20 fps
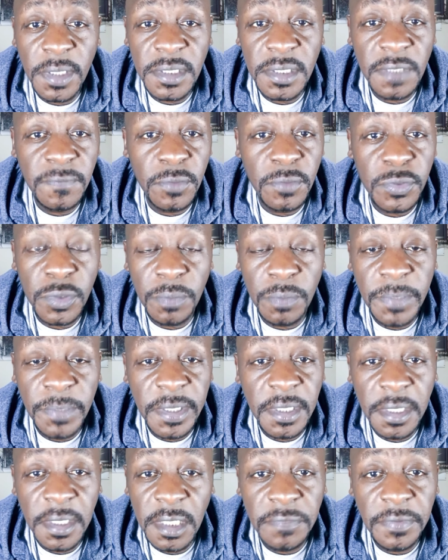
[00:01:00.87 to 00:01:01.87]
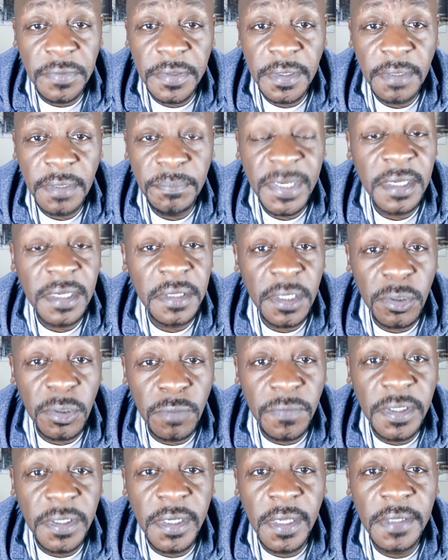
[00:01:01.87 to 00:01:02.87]
guys have lost your money and everything, but at the end
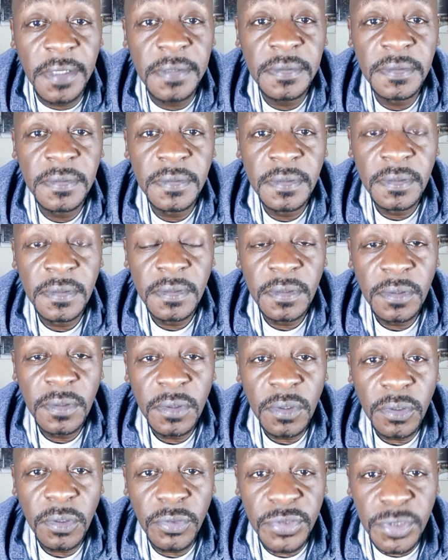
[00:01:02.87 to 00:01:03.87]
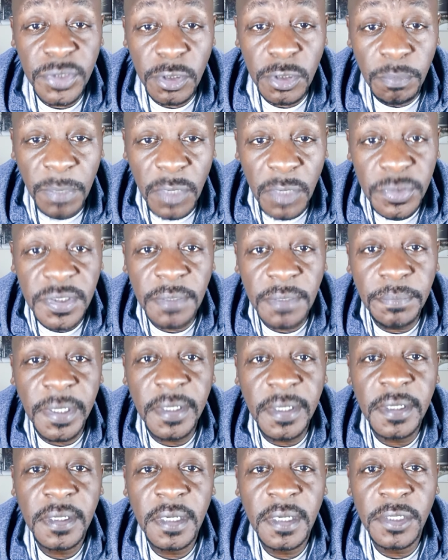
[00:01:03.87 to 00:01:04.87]
of the day, you're still bouncing
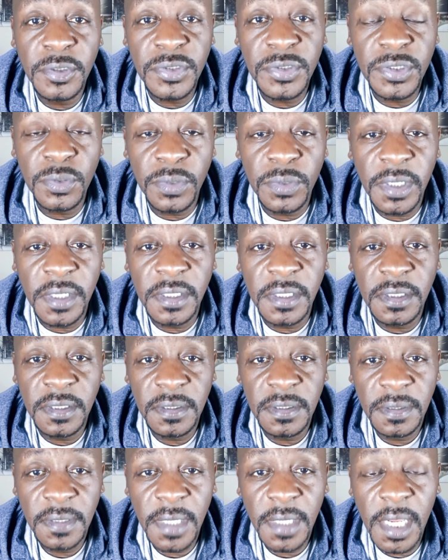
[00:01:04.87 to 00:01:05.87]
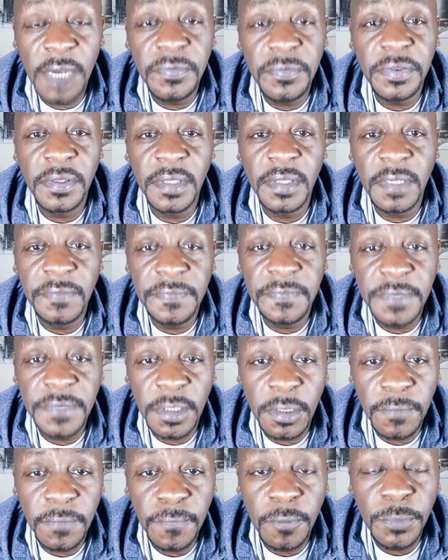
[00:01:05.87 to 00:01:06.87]
back and you're still getting everything that they've
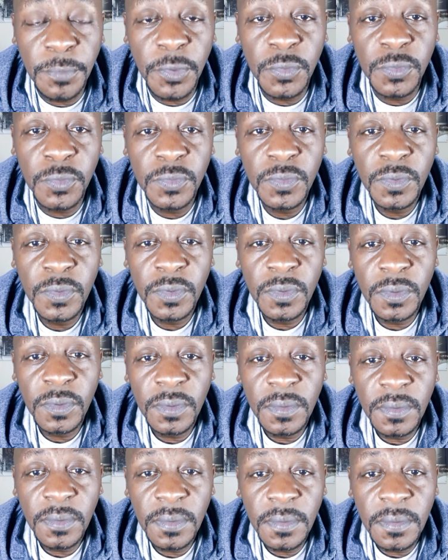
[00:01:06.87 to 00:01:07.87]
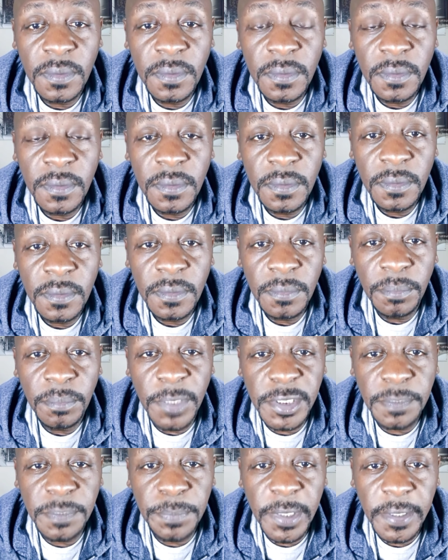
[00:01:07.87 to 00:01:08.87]
taken from you
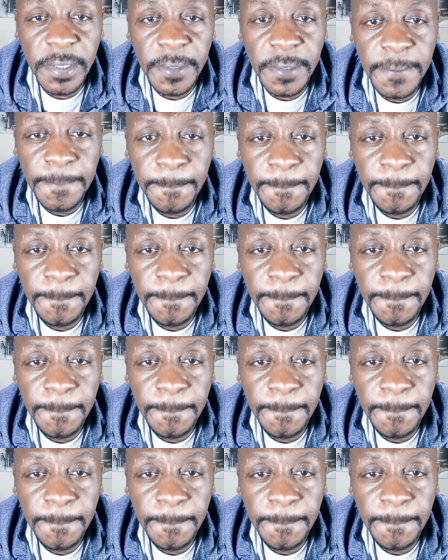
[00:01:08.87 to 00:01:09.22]
multiplied.